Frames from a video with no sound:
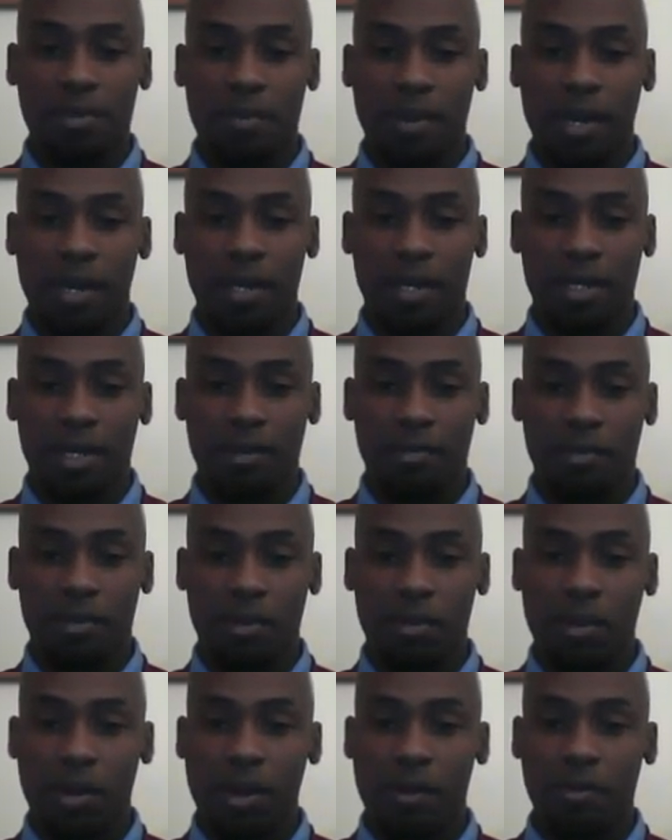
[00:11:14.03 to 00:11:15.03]
Your mind
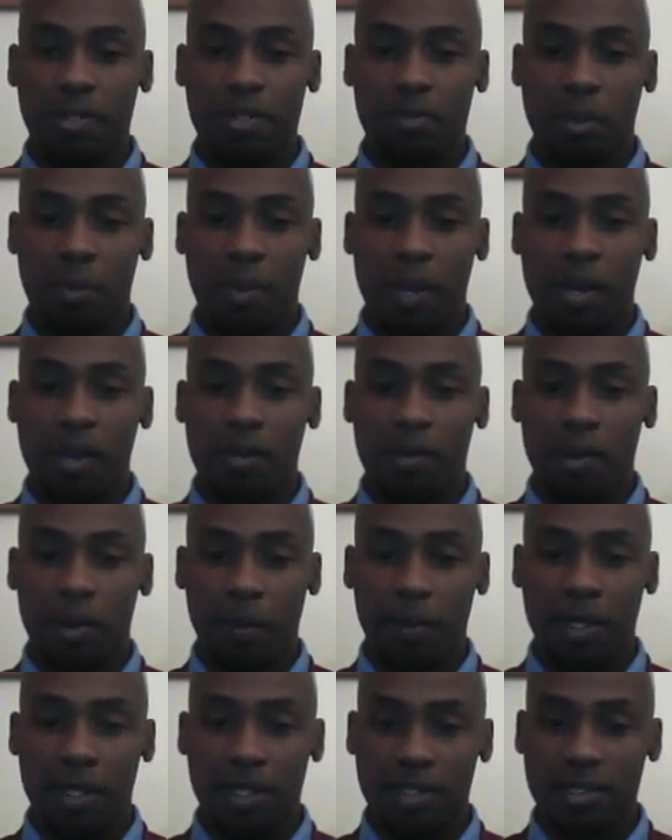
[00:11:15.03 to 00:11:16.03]
you'll always be
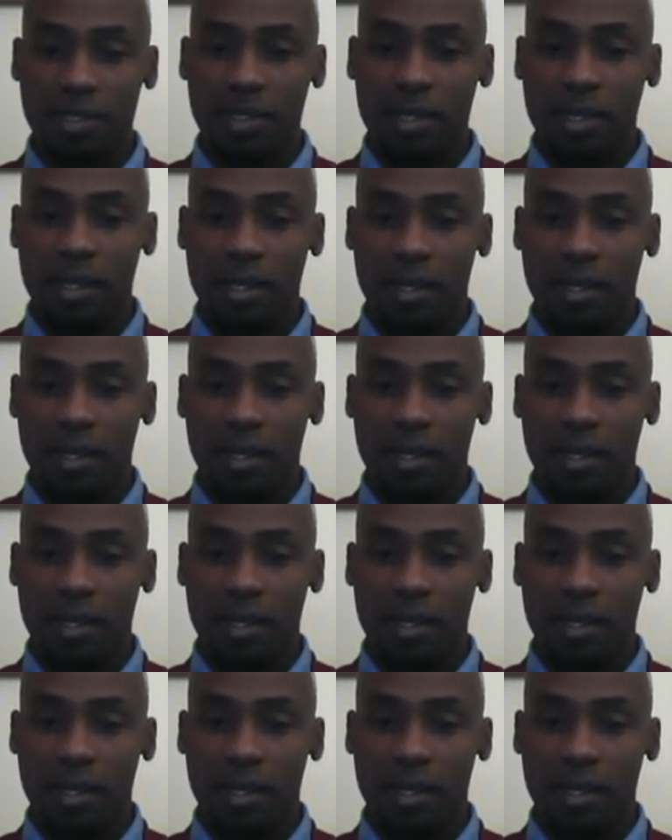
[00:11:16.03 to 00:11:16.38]
paranoid because,